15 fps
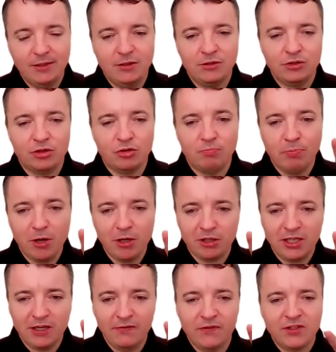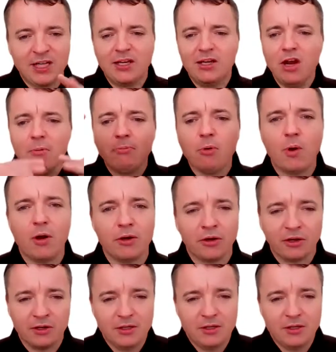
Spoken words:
and superlative is like number 1.